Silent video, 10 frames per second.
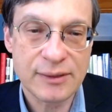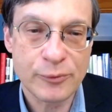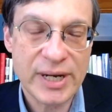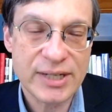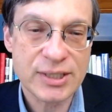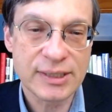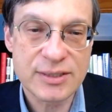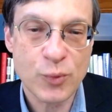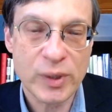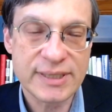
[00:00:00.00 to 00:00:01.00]

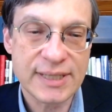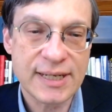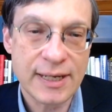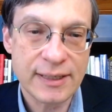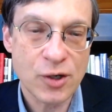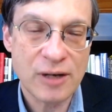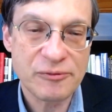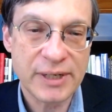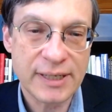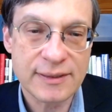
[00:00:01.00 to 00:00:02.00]
rationalists wanted to cut it
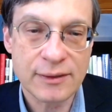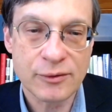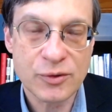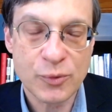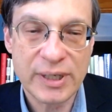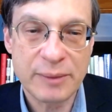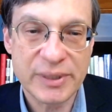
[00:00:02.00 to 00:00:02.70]
off at 18 or 20,